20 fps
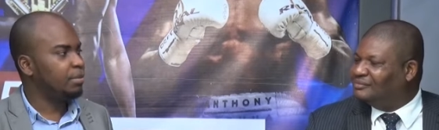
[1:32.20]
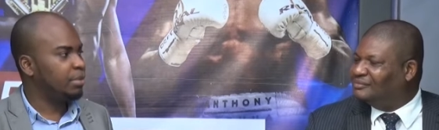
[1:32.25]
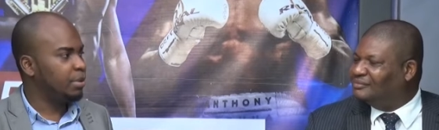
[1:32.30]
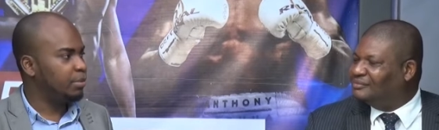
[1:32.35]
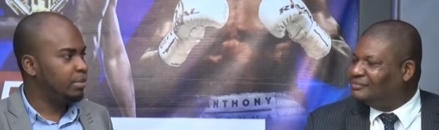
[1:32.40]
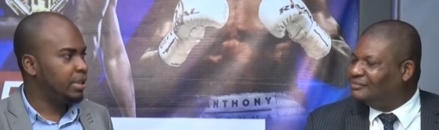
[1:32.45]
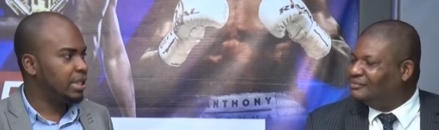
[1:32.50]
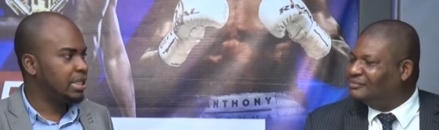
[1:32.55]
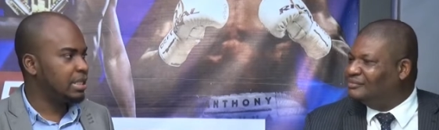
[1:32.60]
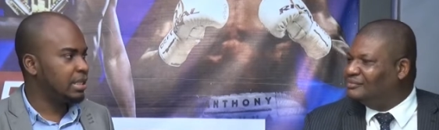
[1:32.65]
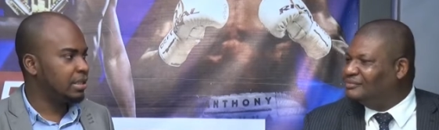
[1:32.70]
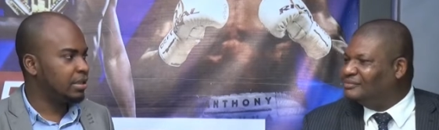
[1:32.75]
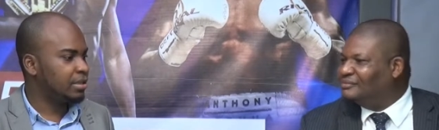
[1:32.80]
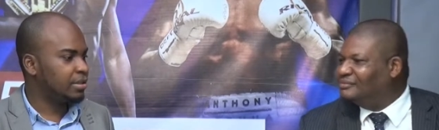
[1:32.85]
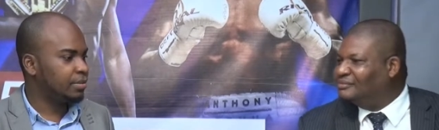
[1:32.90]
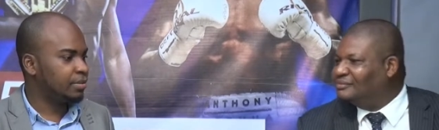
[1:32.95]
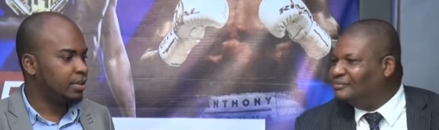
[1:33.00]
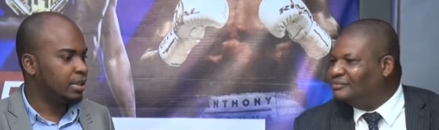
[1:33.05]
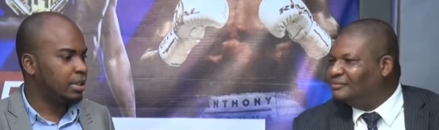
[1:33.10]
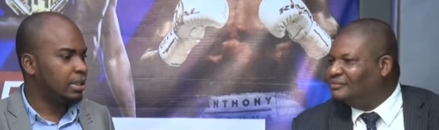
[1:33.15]
Speaker 1: the basics,
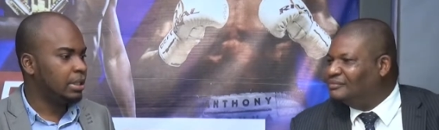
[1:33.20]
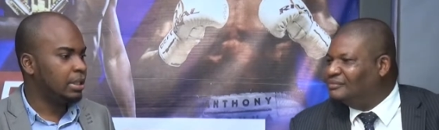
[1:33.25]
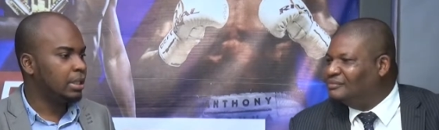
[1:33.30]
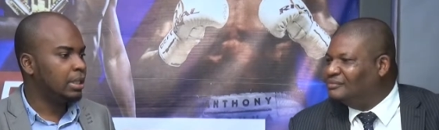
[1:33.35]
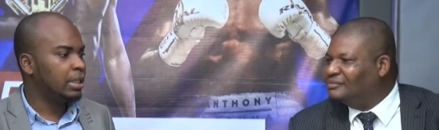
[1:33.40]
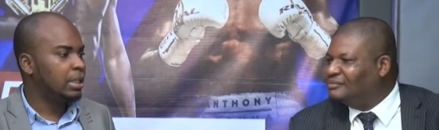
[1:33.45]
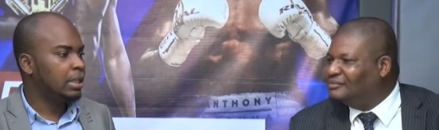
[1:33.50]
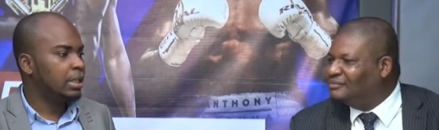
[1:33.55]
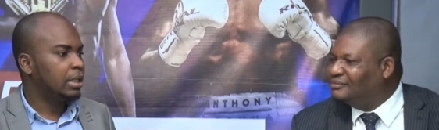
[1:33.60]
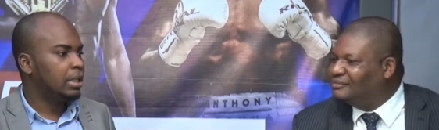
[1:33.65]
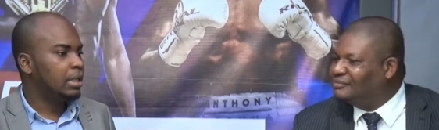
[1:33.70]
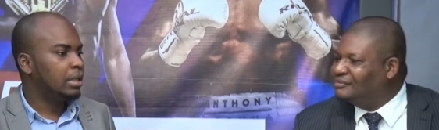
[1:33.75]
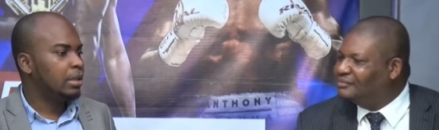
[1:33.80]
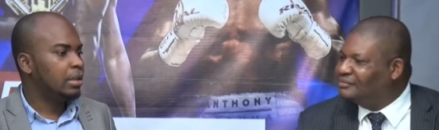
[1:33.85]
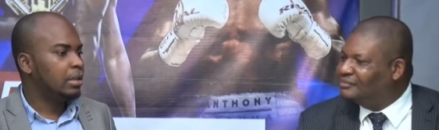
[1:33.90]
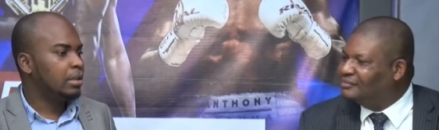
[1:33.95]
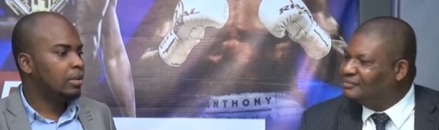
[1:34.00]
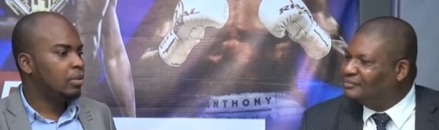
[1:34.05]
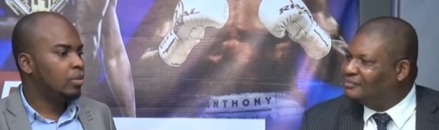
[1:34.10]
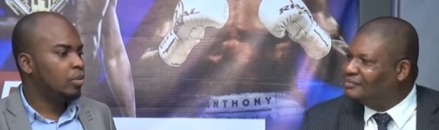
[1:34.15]
really.
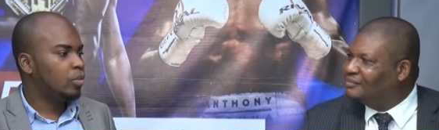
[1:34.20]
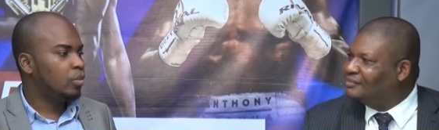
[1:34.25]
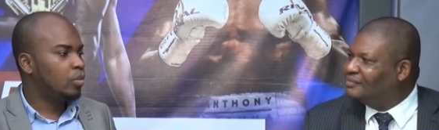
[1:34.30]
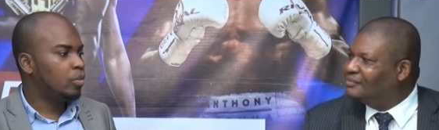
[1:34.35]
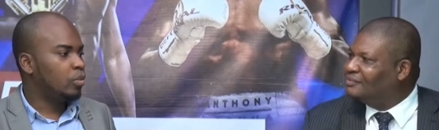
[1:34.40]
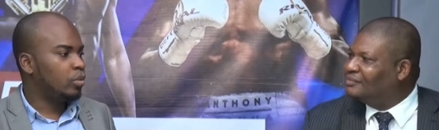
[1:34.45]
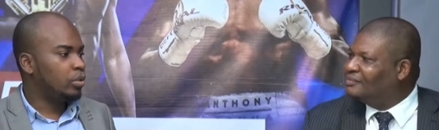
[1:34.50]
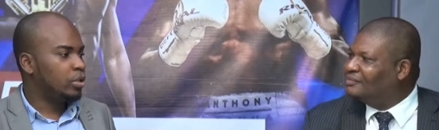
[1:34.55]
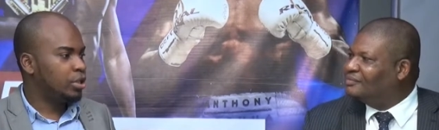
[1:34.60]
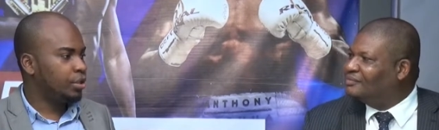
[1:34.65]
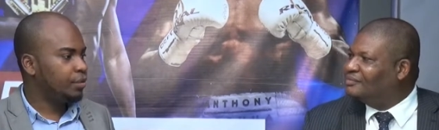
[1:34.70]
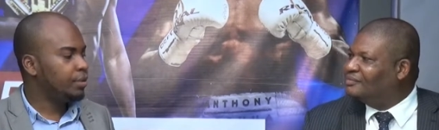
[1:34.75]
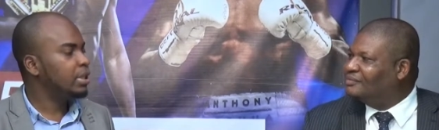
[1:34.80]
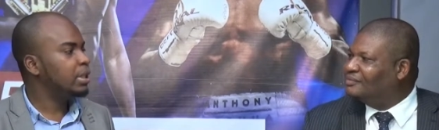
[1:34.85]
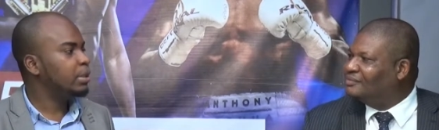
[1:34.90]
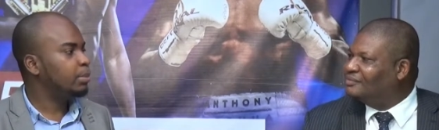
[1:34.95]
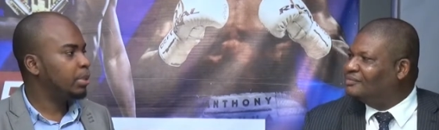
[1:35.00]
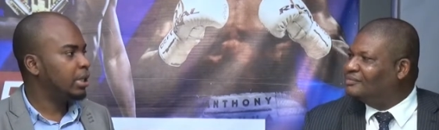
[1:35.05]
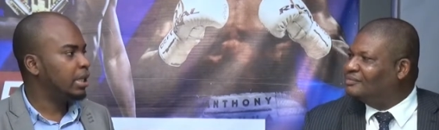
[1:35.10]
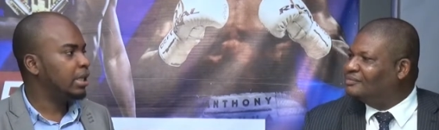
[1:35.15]
During
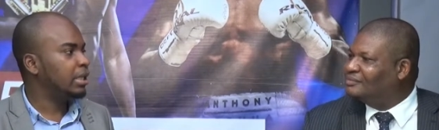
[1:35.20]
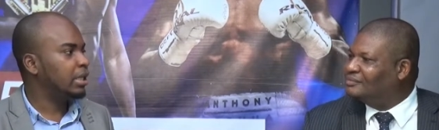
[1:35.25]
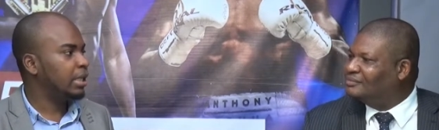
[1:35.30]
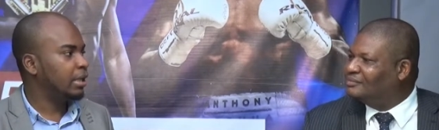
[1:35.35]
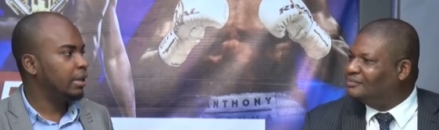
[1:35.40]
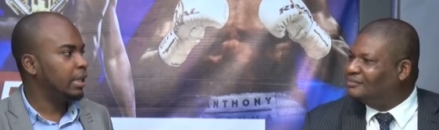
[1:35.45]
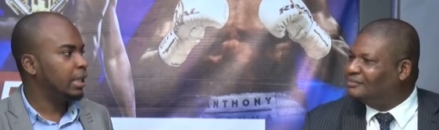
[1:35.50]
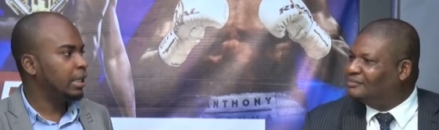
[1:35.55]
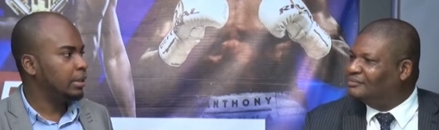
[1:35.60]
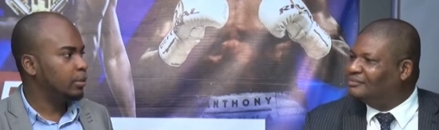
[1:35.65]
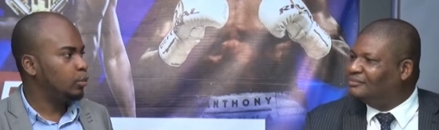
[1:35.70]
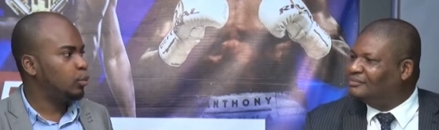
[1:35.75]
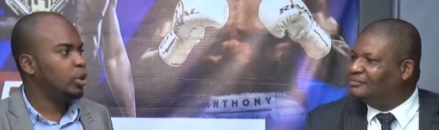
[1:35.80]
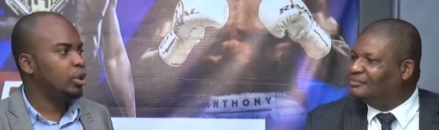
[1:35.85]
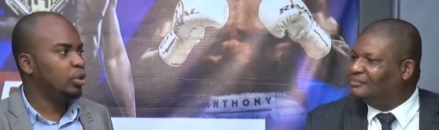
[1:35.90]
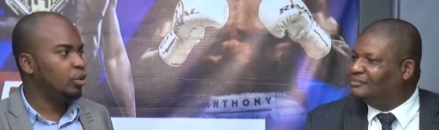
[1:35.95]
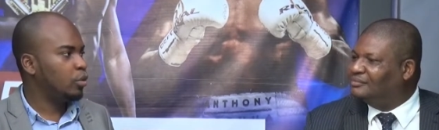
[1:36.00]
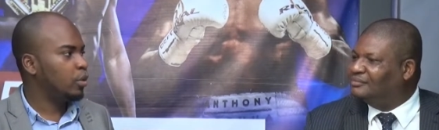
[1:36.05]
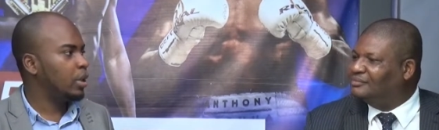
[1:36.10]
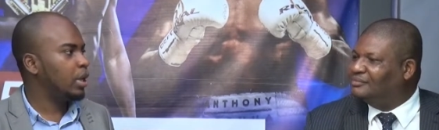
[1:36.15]
the playing career, we
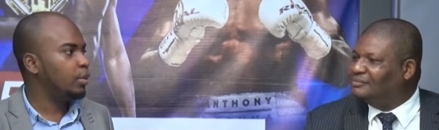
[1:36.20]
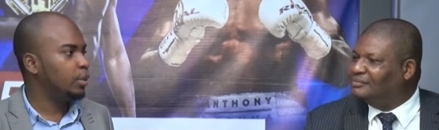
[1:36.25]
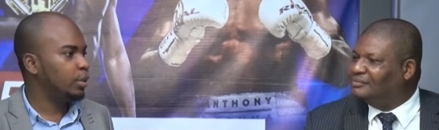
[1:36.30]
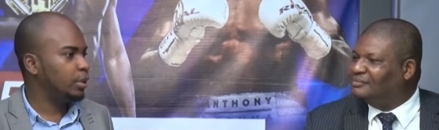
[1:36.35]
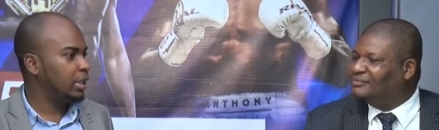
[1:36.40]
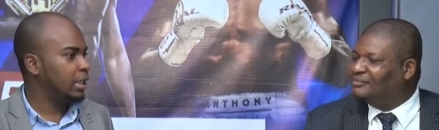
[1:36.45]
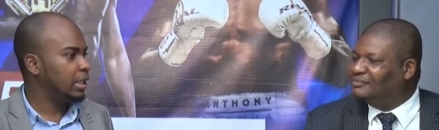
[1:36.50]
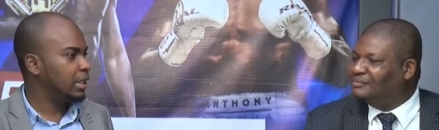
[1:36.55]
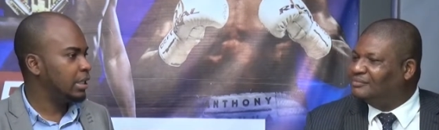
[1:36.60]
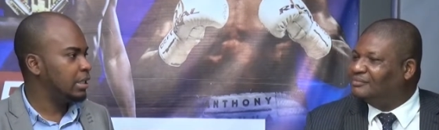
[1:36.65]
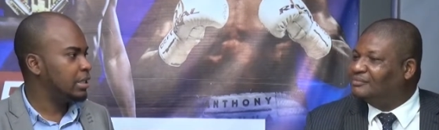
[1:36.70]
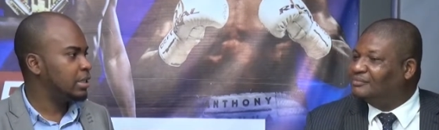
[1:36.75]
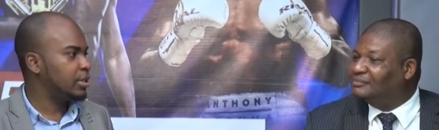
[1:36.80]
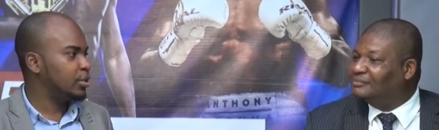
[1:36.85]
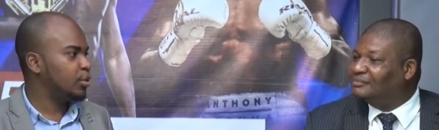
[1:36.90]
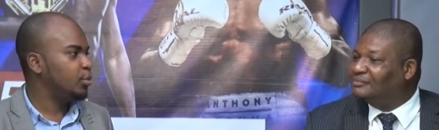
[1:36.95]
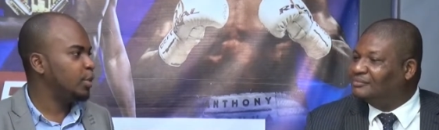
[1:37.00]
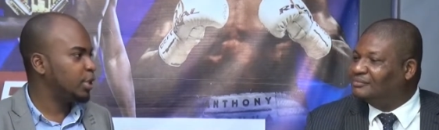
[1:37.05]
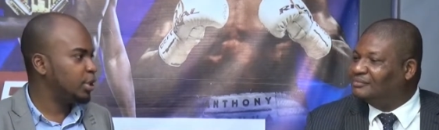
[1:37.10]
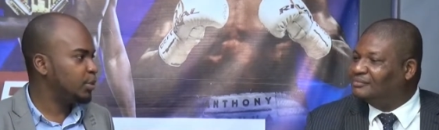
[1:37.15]
know quite well that there's
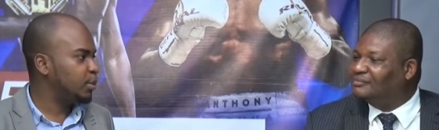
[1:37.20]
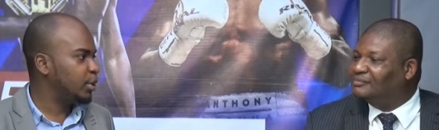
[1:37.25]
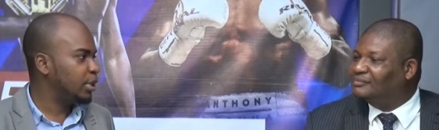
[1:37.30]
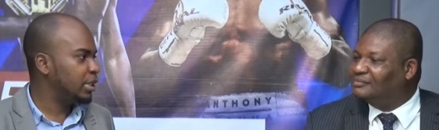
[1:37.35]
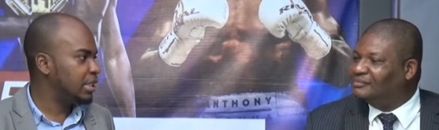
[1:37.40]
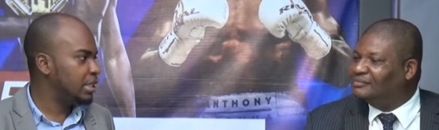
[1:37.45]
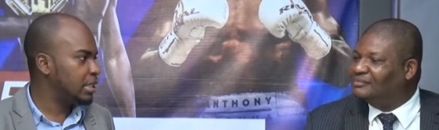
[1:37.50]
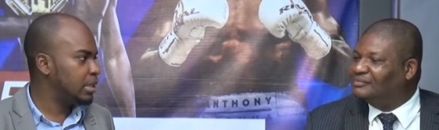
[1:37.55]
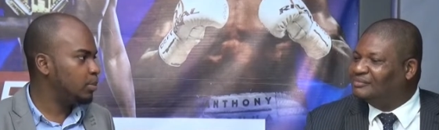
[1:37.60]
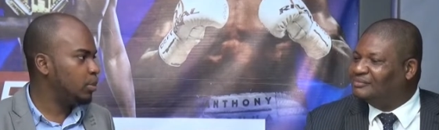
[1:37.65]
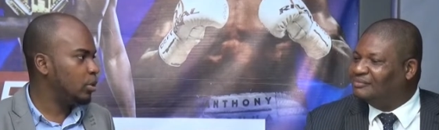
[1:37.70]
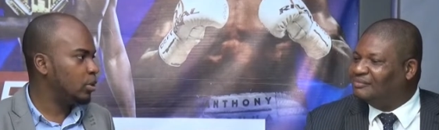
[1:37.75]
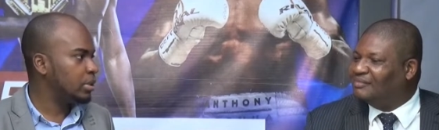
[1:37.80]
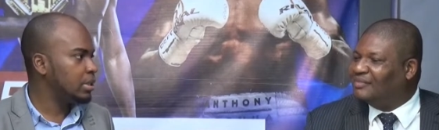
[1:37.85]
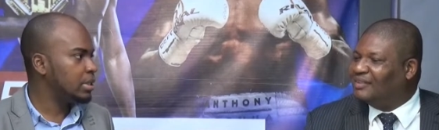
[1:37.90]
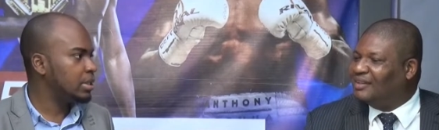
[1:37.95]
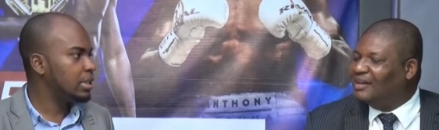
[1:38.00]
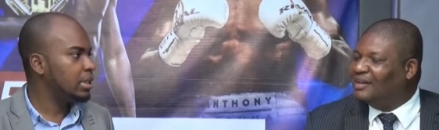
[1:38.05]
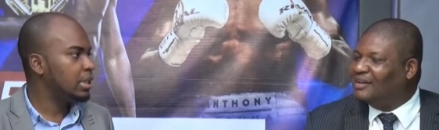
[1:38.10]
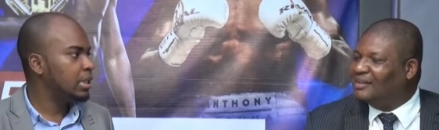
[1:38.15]
so much money in
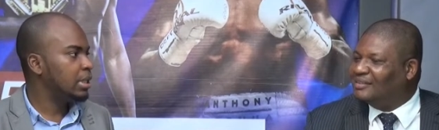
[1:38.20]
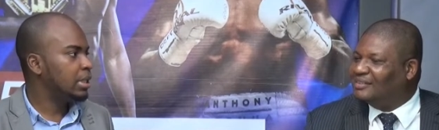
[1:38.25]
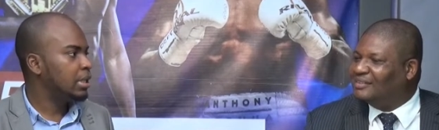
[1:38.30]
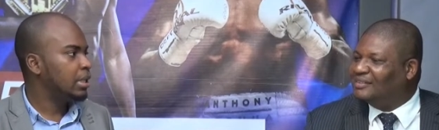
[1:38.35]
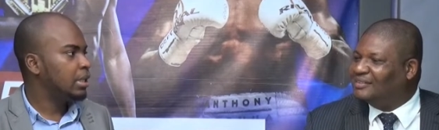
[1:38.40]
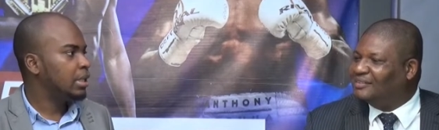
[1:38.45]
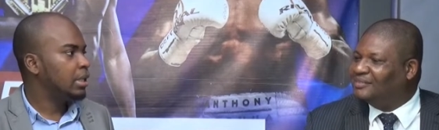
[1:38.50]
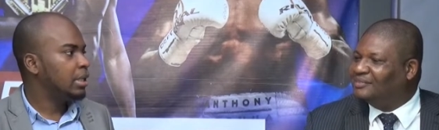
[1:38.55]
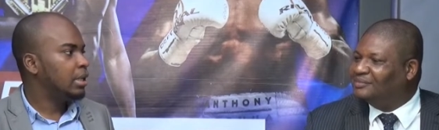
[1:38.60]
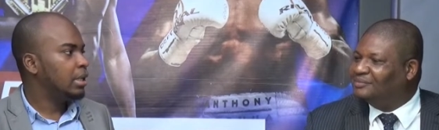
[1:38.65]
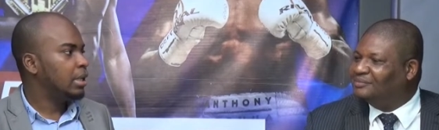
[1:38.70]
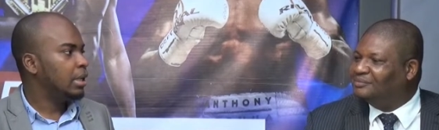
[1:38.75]
sports. Yes.